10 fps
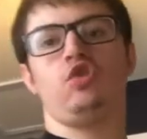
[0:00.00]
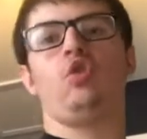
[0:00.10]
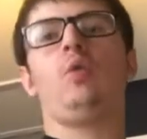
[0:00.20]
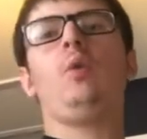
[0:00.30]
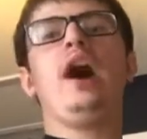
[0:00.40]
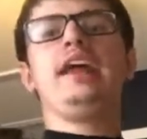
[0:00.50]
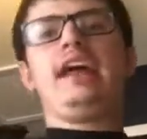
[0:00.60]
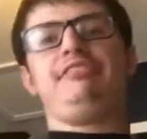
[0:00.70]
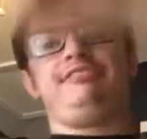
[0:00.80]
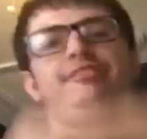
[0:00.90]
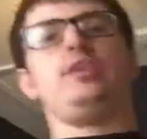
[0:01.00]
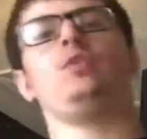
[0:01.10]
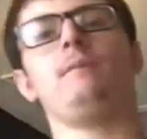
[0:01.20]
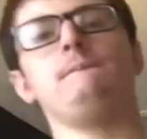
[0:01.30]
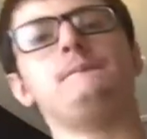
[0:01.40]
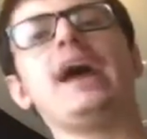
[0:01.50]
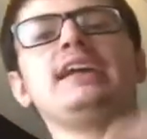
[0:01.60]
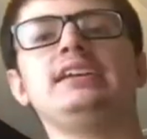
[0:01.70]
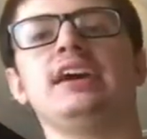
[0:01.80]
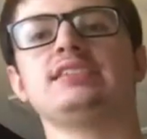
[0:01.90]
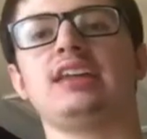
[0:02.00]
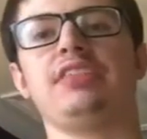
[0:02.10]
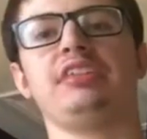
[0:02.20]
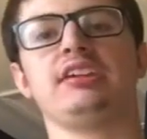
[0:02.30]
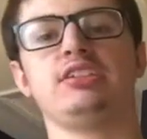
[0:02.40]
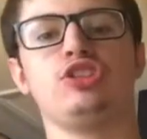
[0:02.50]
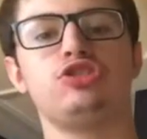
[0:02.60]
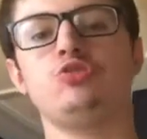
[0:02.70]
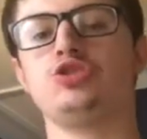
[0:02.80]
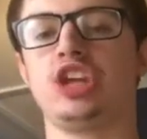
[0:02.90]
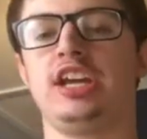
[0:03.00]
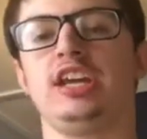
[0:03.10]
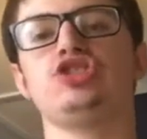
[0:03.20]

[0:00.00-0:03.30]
What if Becky does nothing to Shayna?